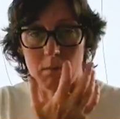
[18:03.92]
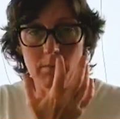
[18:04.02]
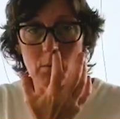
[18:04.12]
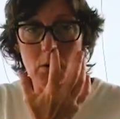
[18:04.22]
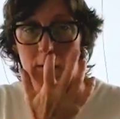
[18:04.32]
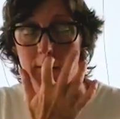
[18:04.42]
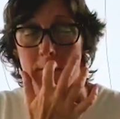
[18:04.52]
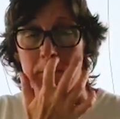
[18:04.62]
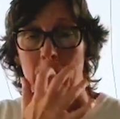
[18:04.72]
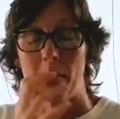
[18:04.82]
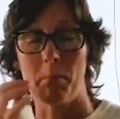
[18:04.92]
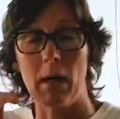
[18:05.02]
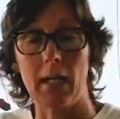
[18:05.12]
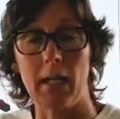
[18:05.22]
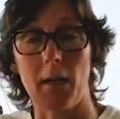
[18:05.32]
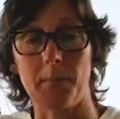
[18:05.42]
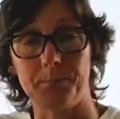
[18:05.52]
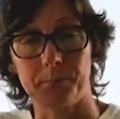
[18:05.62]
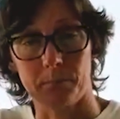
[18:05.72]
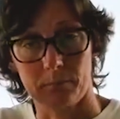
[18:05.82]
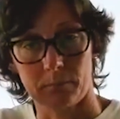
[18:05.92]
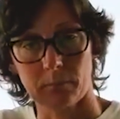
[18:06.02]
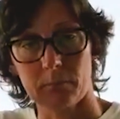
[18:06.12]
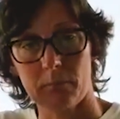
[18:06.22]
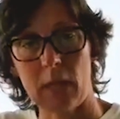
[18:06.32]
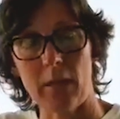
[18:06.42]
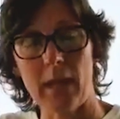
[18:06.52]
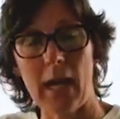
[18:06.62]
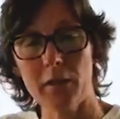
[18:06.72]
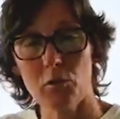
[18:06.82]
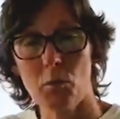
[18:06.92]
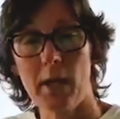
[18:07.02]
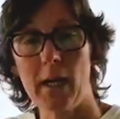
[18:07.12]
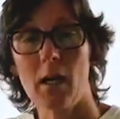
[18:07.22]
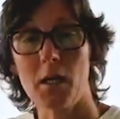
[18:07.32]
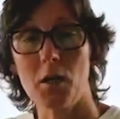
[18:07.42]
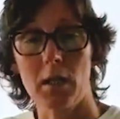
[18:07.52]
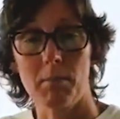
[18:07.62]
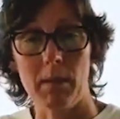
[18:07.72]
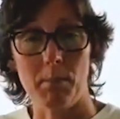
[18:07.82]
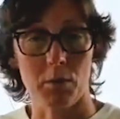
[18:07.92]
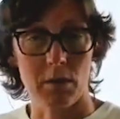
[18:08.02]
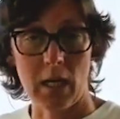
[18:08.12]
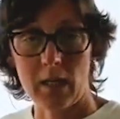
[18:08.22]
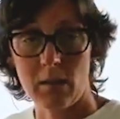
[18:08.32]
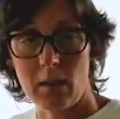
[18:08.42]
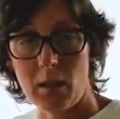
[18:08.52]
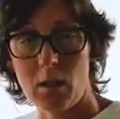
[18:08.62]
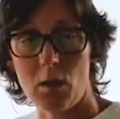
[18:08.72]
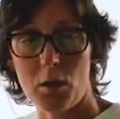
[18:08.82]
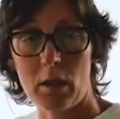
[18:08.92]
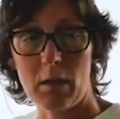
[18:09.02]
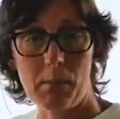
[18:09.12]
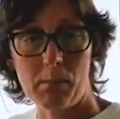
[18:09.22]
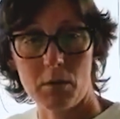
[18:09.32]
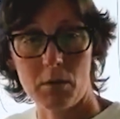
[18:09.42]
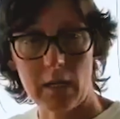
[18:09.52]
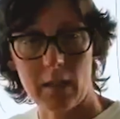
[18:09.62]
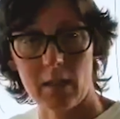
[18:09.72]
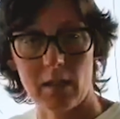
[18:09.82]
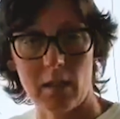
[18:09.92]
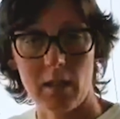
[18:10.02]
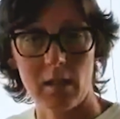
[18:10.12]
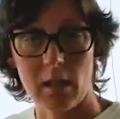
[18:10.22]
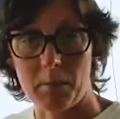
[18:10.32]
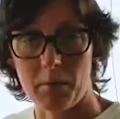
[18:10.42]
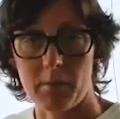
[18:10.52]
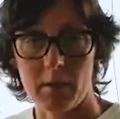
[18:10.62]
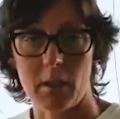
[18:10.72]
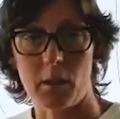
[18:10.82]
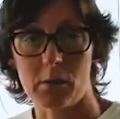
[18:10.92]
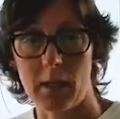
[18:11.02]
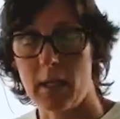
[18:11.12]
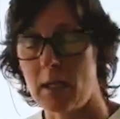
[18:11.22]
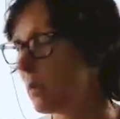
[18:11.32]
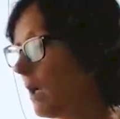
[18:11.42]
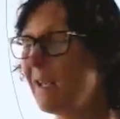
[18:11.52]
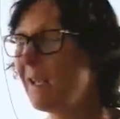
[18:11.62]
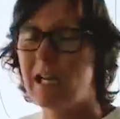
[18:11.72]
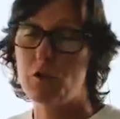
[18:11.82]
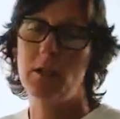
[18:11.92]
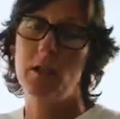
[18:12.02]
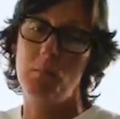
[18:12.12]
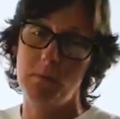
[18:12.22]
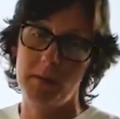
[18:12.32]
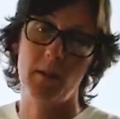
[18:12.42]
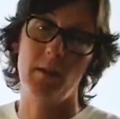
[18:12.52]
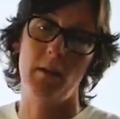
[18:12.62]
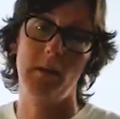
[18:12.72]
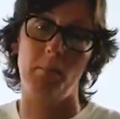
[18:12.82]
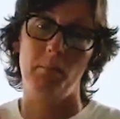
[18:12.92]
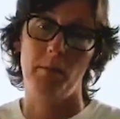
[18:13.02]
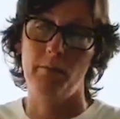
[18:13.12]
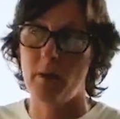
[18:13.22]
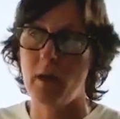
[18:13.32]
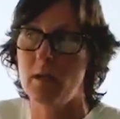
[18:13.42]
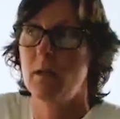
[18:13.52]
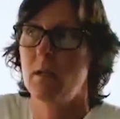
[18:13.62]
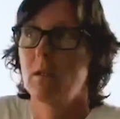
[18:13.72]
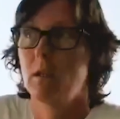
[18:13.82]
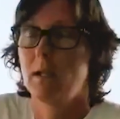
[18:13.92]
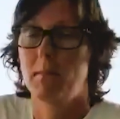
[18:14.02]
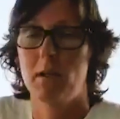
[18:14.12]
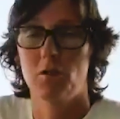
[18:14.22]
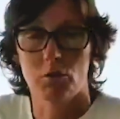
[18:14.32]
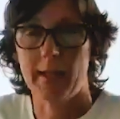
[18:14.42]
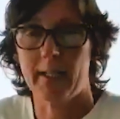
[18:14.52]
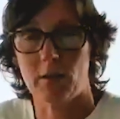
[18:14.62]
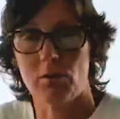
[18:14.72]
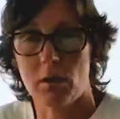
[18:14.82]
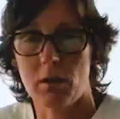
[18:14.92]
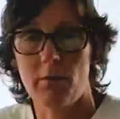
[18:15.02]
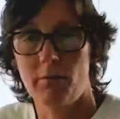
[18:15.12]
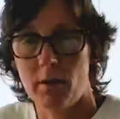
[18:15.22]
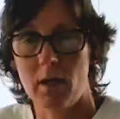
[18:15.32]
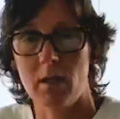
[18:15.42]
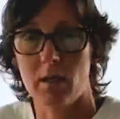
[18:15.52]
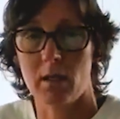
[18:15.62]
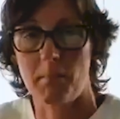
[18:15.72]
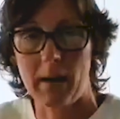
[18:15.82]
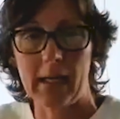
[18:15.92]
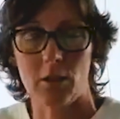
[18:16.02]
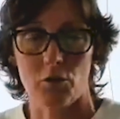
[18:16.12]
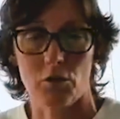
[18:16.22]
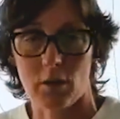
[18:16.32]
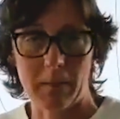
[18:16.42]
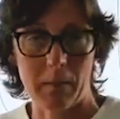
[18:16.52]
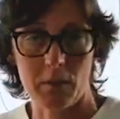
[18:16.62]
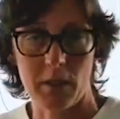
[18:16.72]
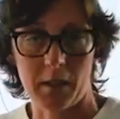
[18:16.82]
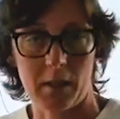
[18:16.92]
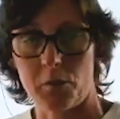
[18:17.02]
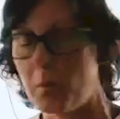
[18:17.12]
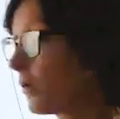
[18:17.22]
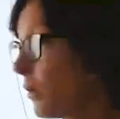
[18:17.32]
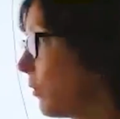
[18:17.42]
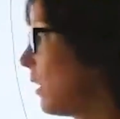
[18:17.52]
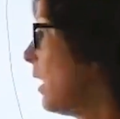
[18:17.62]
before, but that is where you're going to be protected. You're going to be protected is in this type of a deal right here. And that's actually the fund administrators or the fund managers are going to be protected as well too.